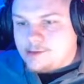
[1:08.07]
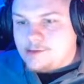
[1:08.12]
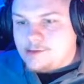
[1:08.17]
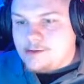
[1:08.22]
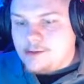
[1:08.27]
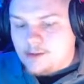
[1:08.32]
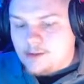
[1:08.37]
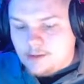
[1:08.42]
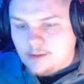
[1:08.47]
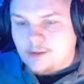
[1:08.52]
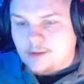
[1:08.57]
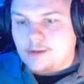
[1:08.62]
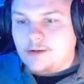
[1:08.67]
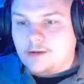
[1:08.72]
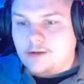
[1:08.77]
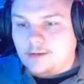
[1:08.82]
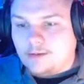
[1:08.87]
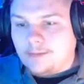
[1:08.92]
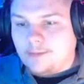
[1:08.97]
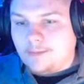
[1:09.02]
Just on
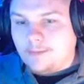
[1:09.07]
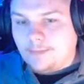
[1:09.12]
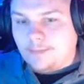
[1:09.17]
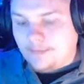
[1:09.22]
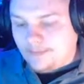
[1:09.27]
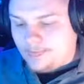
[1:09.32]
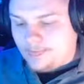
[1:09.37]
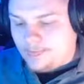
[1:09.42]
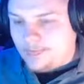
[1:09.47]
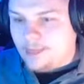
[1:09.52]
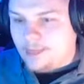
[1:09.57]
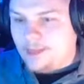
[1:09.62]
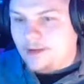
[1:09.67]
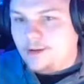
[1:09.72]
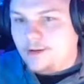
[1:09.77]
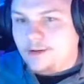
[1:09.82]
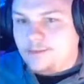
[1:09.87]
your knees, hands interlocked.